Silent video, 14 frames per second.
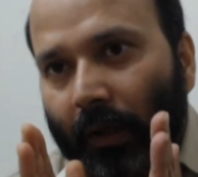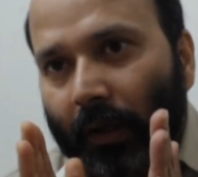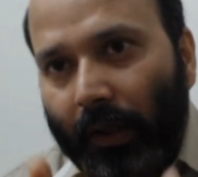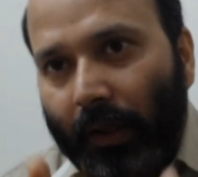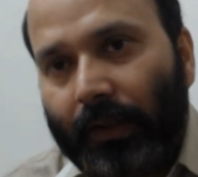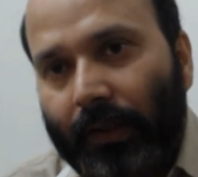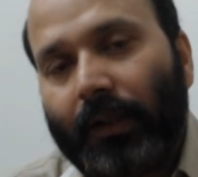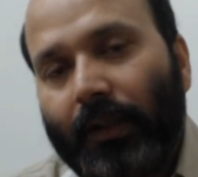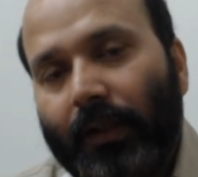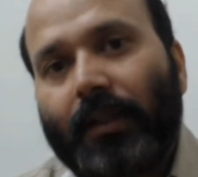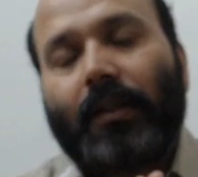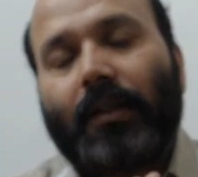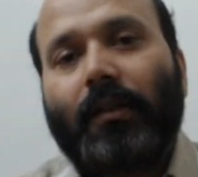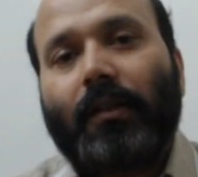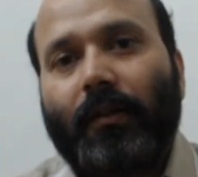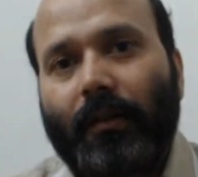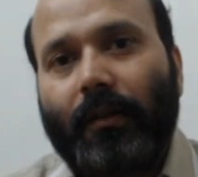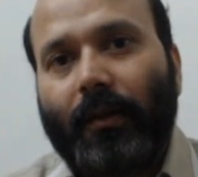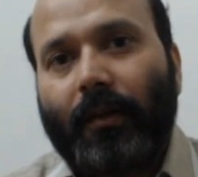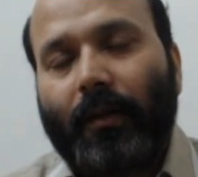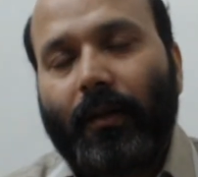In this
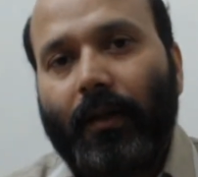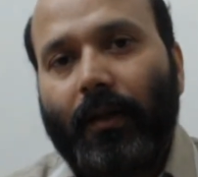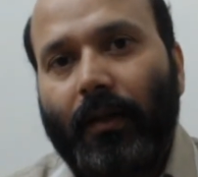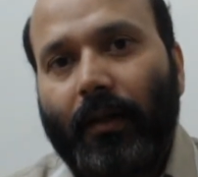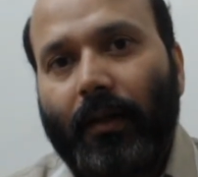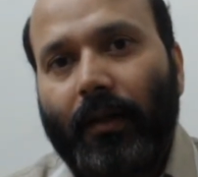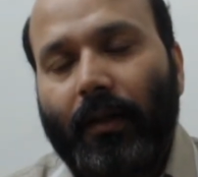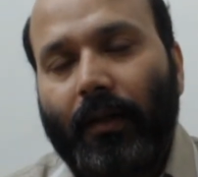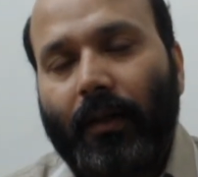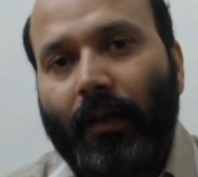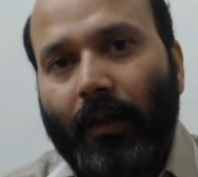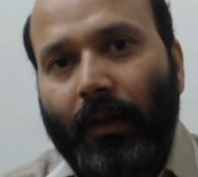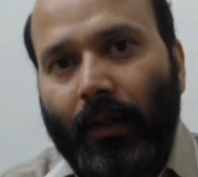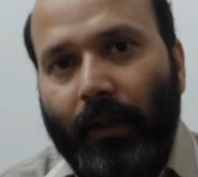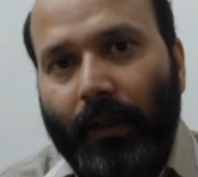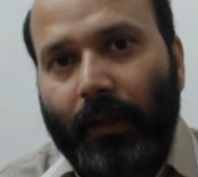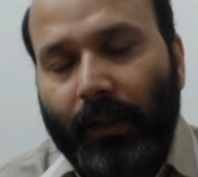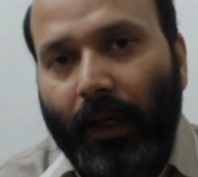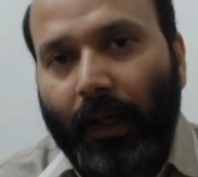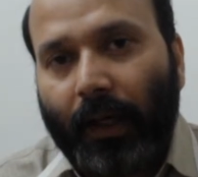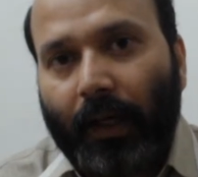
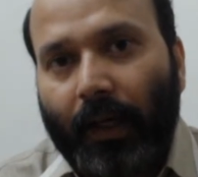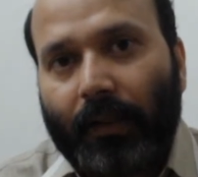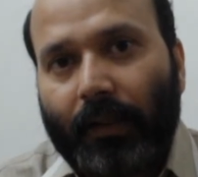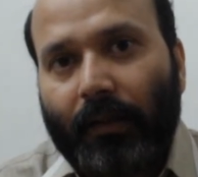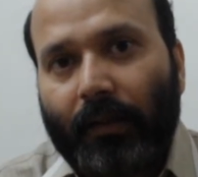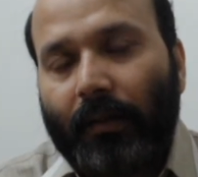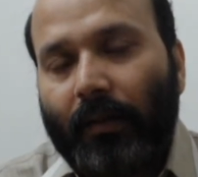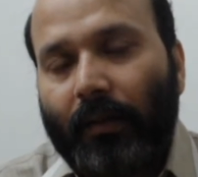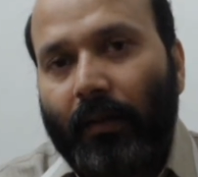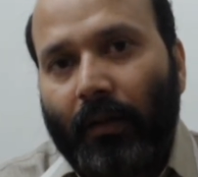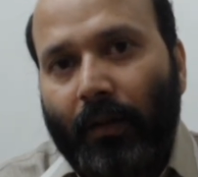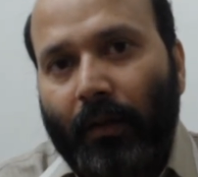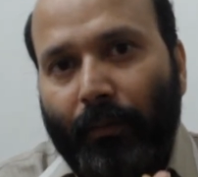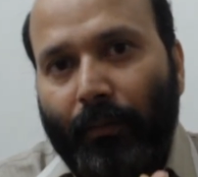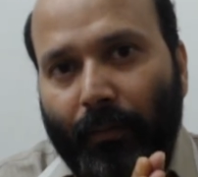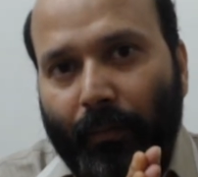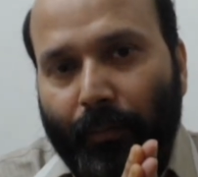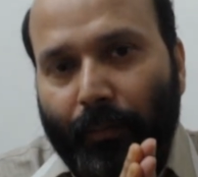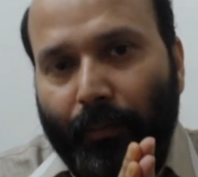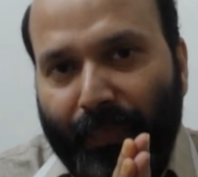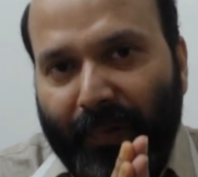regard,
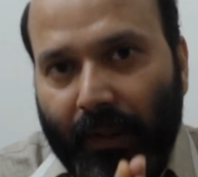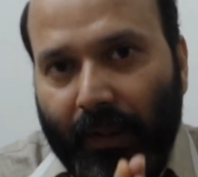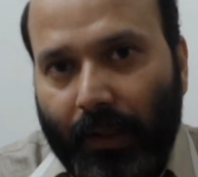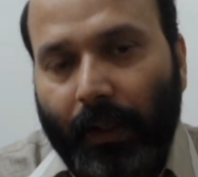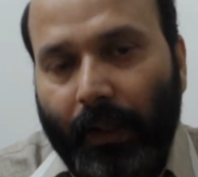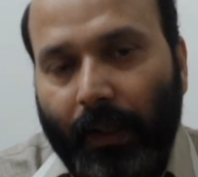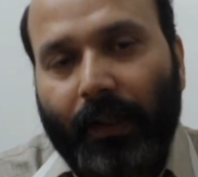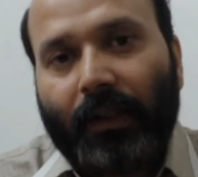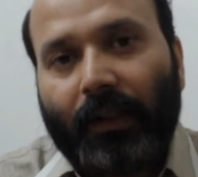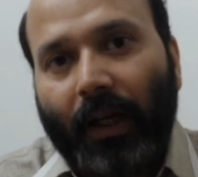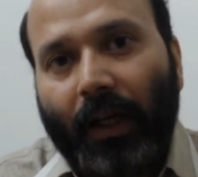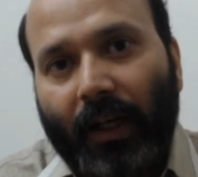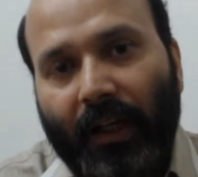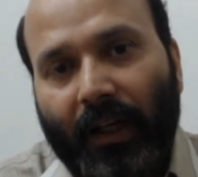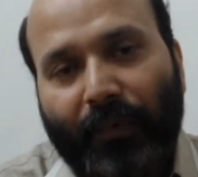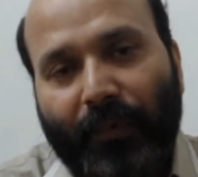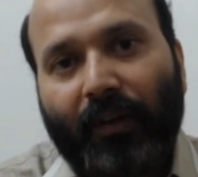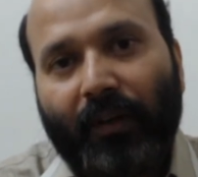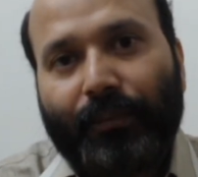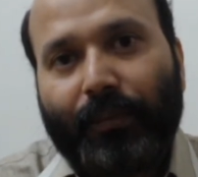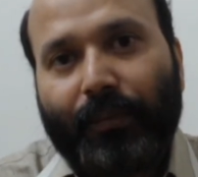we take the help
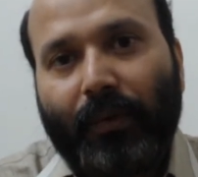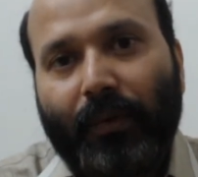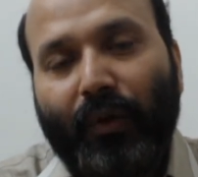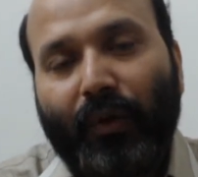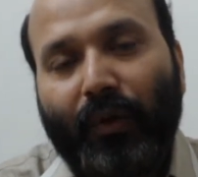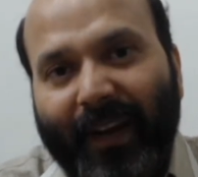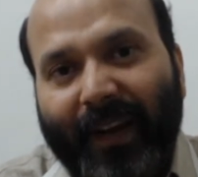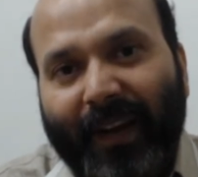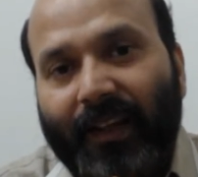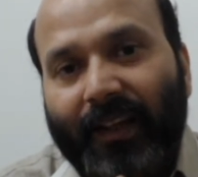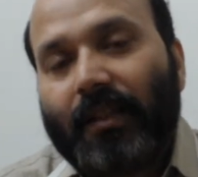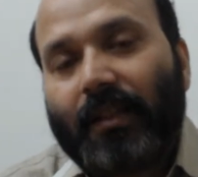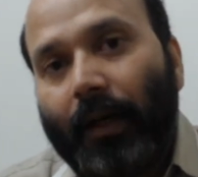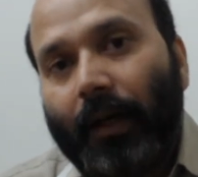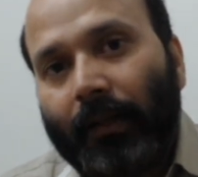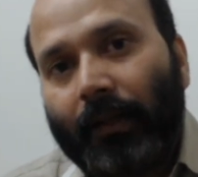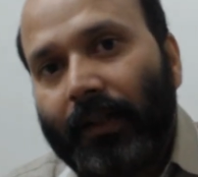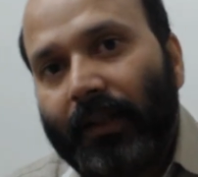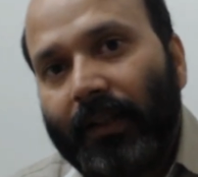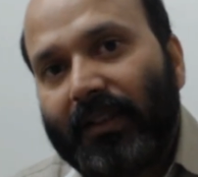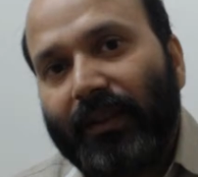of various other
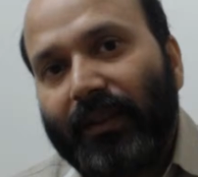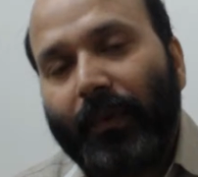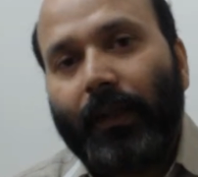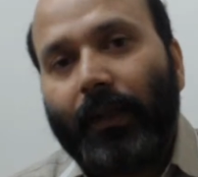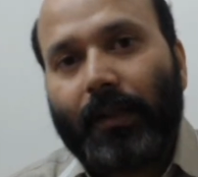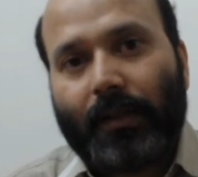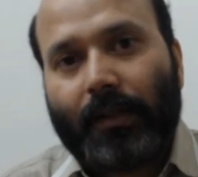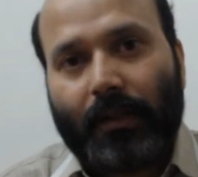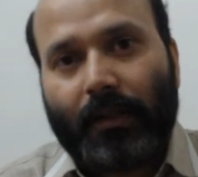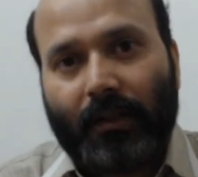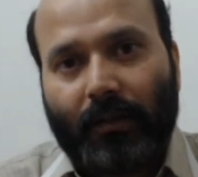disciplines